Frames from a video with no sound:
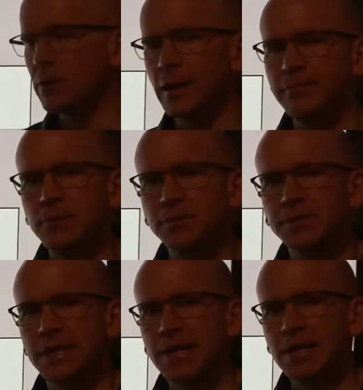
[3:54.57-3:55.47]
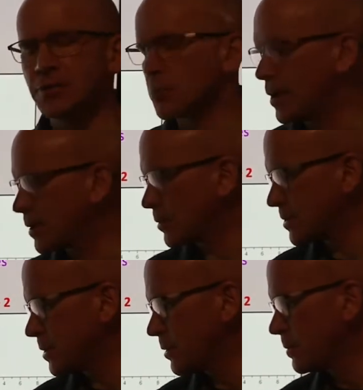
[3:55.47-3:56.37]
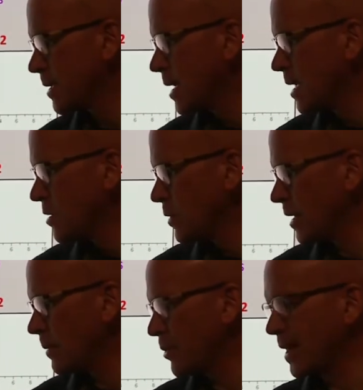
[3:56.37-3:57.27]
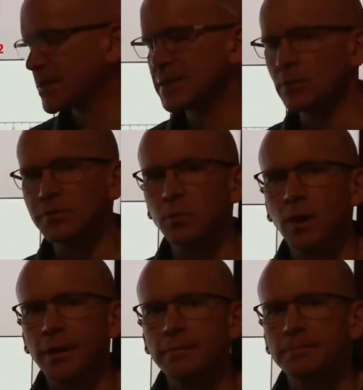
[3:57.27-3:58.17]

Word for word: and if you set each one equal to zero, you end up with x equals one.